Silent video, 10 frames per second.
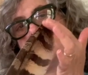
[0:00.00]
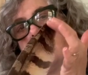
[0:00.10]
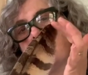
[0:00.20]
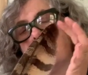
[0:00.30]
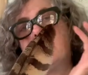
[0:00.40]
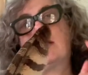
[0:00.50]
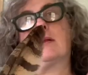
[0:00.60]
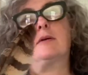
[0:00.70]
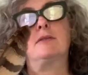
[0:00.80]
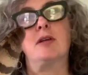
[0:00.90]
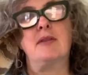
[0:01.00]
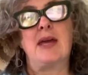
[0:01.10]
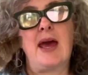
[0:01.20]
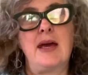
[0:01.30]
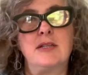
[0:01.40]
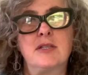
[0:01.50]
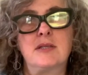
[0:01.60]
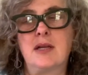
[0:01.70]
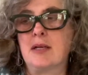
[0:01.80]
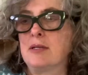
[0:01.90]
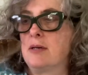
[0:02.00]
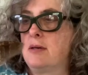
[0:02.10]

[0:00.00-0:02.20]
not in the middle, it's on the edge, isn't it?